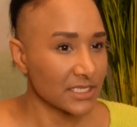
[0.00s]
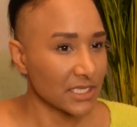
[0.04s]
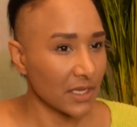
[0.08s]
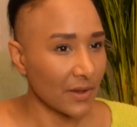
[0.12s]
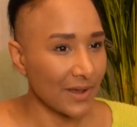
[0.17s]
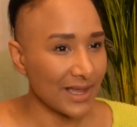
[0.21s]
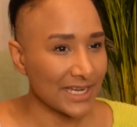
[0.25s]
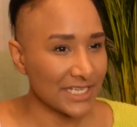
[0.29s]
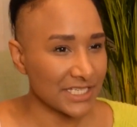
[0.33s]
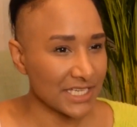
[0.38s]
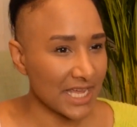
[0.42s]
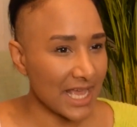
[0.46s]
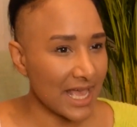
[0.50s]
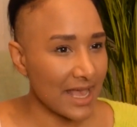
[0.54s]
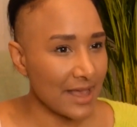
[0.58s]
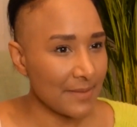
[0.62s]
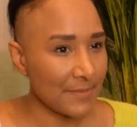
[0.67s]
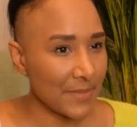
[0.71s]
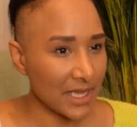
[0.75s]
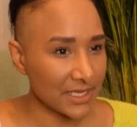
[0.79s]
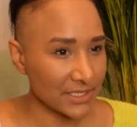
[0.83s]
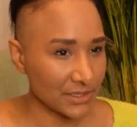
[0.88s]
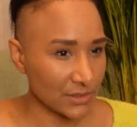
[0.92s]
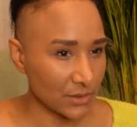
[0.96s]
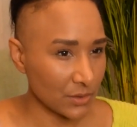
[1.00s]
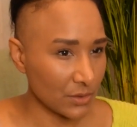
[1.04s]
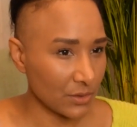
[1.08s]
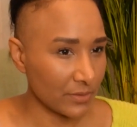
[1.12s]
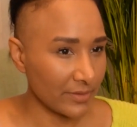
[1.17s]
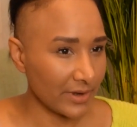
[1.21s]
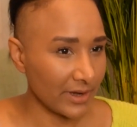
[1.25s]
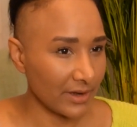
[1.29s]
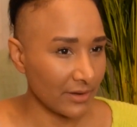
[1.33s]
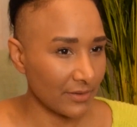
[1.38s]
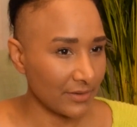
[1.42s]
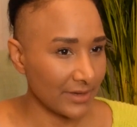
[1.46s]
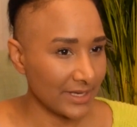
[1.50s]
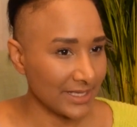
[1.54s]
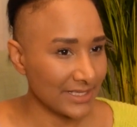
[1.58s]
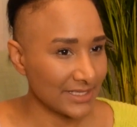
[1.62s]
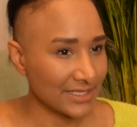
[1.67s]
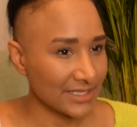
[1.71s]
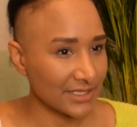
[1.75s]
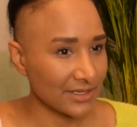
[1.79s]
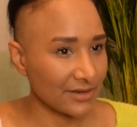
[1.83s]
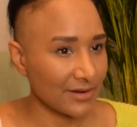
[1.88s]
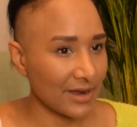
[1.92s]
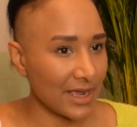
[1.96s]
so I share my story on
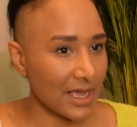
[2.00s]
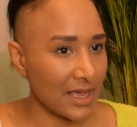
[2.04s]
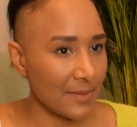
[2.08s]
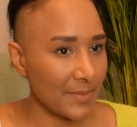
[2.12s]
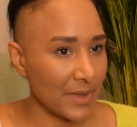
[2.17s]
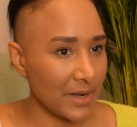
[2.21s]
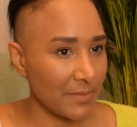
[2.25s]
Instagram